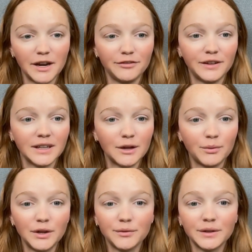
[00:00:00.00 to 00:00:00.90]
I feel like
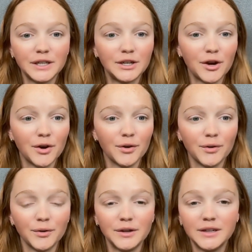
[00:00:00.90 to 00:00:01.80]
we don't really
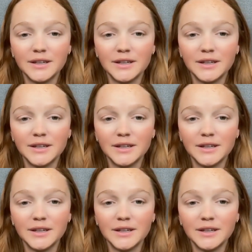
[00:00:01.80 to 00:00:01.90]
know.